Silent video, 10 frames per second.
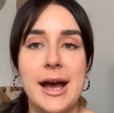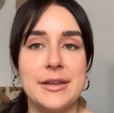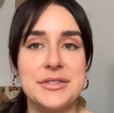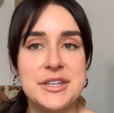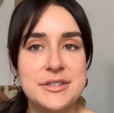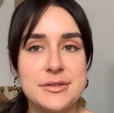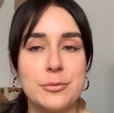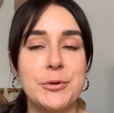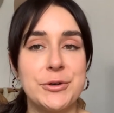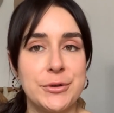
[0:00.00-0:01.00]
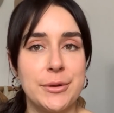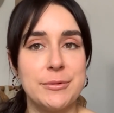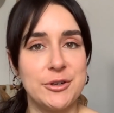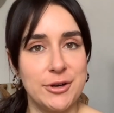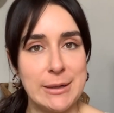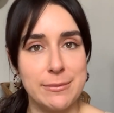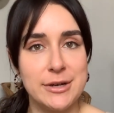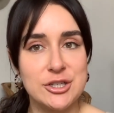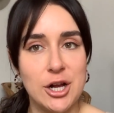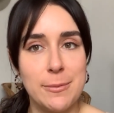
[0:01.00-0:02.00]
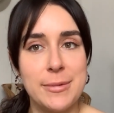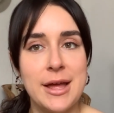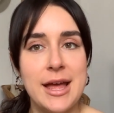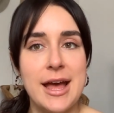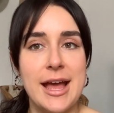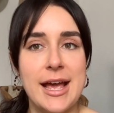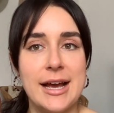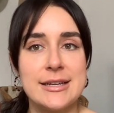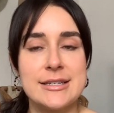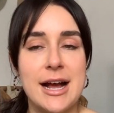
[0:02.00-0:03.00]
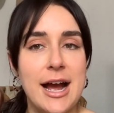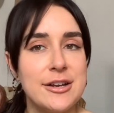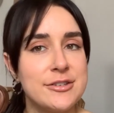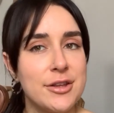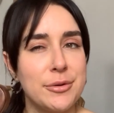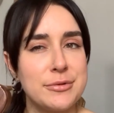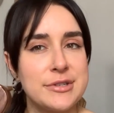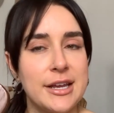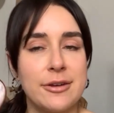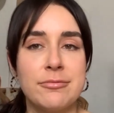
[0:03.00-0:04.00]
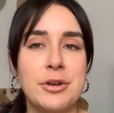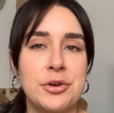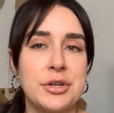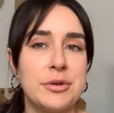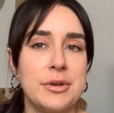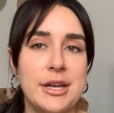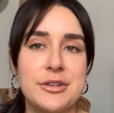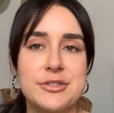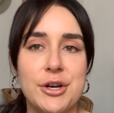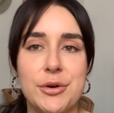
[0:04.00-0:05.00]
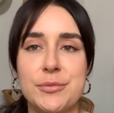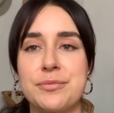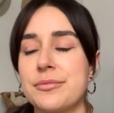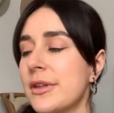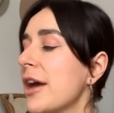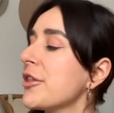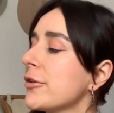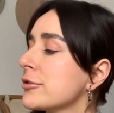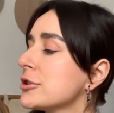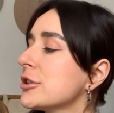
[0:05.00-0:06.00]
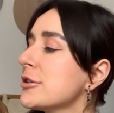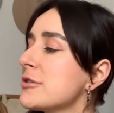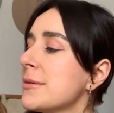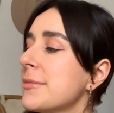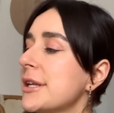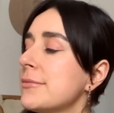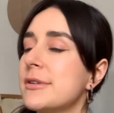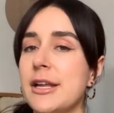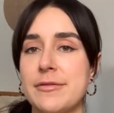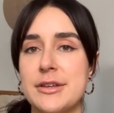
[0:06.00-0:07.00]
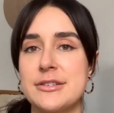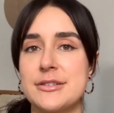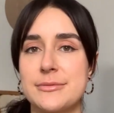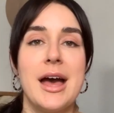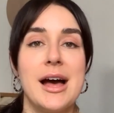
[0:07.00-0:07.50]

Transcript: And this will be going up in my shop and I just thought it was like very unique. So I thought for sure somebody would love this.